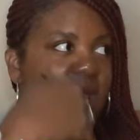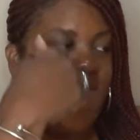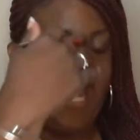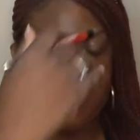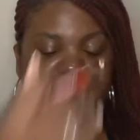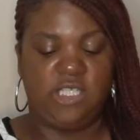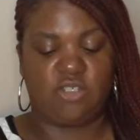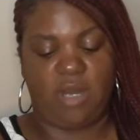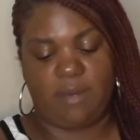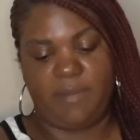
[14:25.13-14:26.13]
and she's
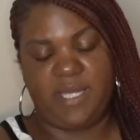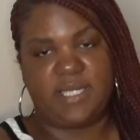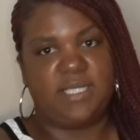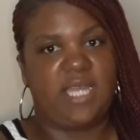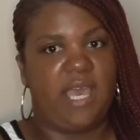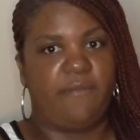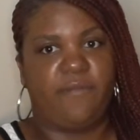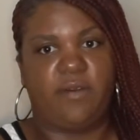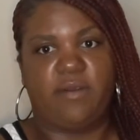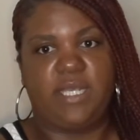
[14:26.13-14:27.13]
trying to make this
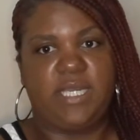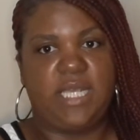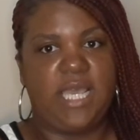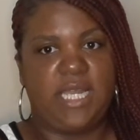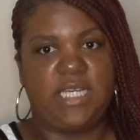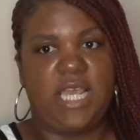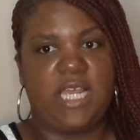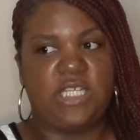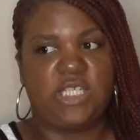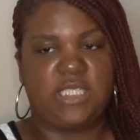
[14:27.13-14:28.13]
effort
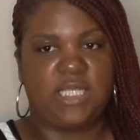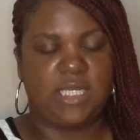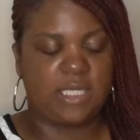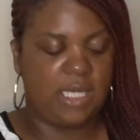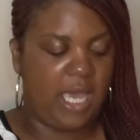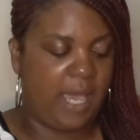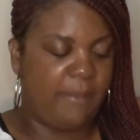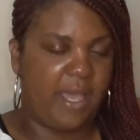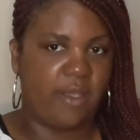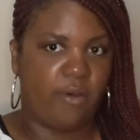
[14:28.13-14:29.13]
and just to get denied
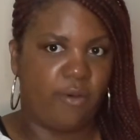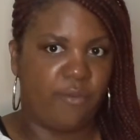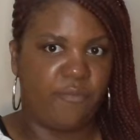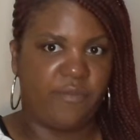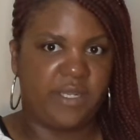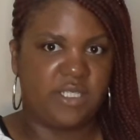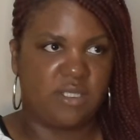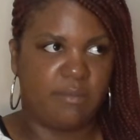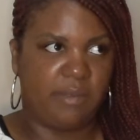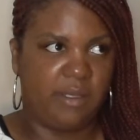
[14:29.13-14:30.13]
by your own flesh
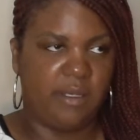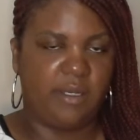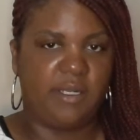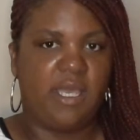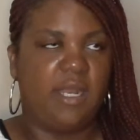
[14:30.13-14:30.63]
and blood.